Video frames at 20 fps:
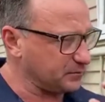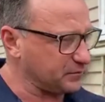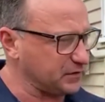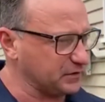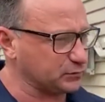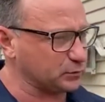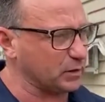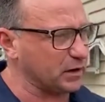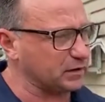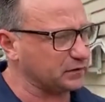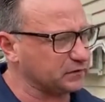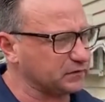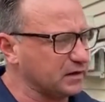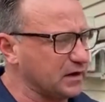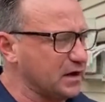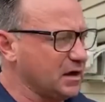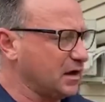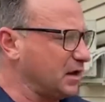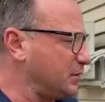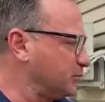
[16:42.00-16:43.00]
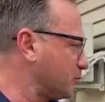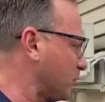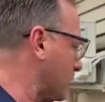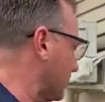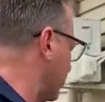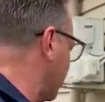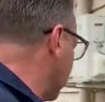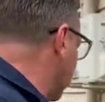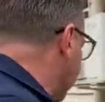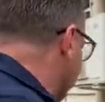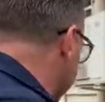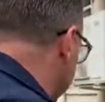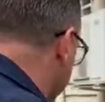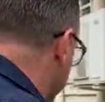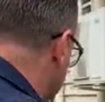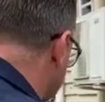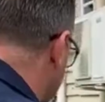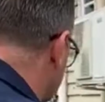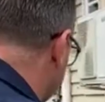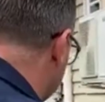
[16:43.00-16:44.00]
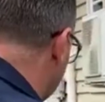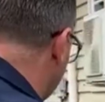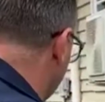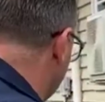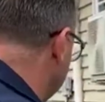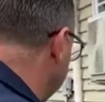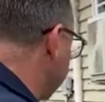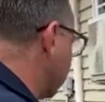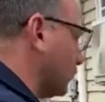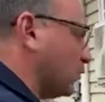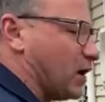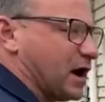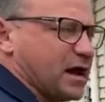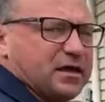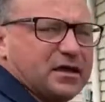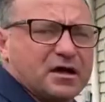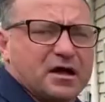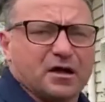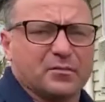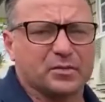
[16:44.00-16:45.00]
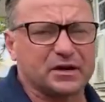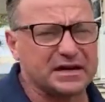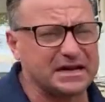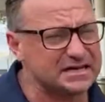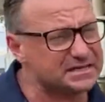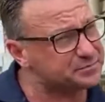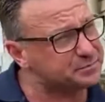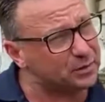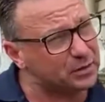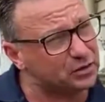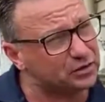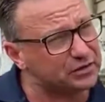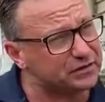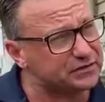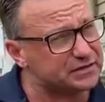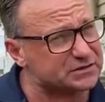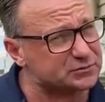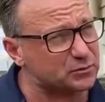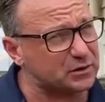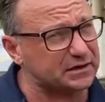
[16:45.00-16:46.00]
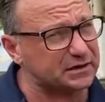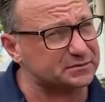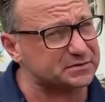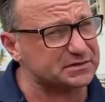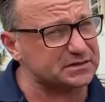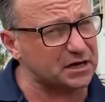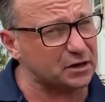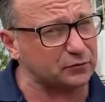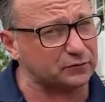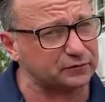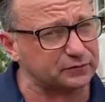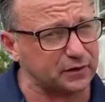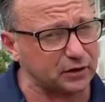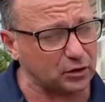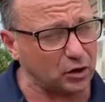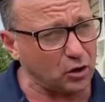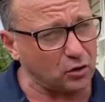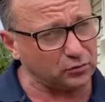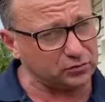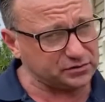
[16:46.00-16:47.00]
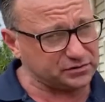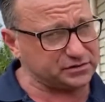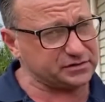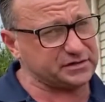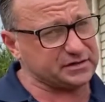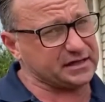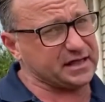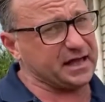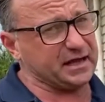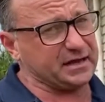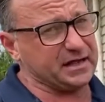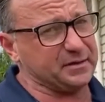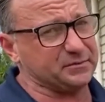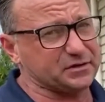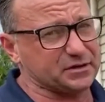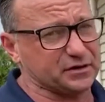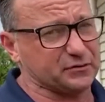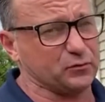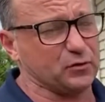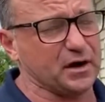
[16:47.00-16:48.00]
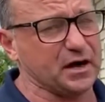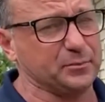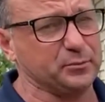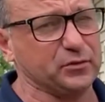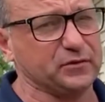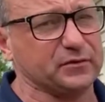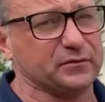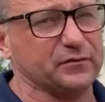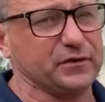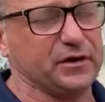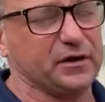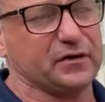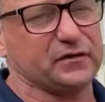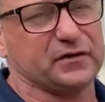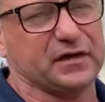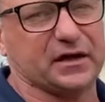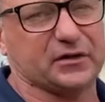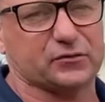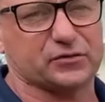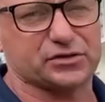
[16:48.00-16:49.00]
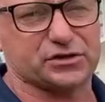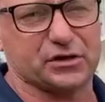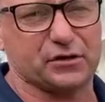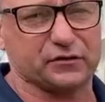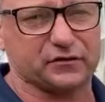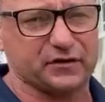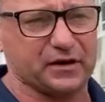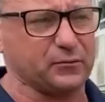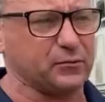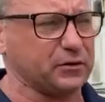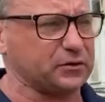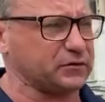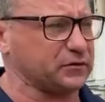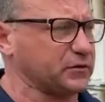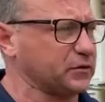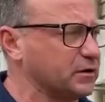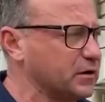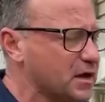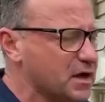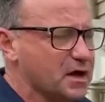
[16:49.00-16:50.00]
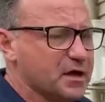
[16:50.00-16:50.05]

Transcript: This one's probably another couple of weeks away. But he's building this one himself, and I'll get him to put some videos together and show us that one too.